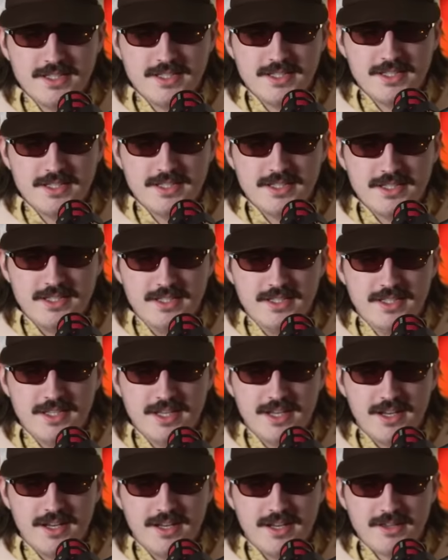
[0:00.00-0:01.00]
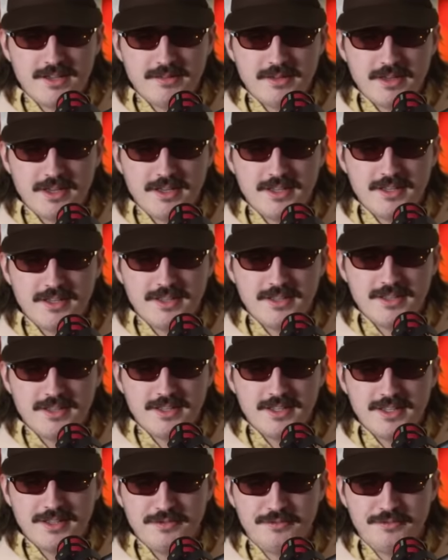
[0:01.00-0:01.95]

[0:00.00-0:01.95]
Yeah, I, I it